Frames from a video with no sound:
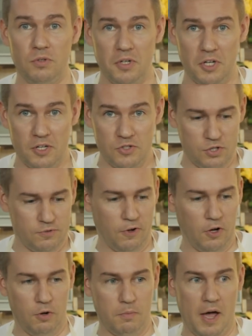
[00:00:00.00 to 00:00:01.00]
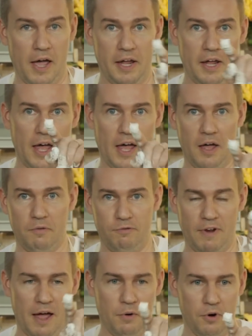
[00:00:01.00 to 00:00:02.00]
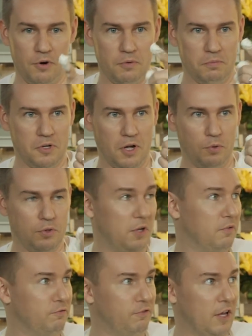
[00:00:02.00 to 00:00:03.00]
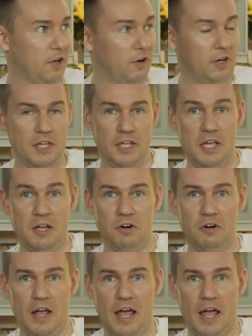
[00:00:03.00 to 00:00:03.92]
just follow my flour-coated finger here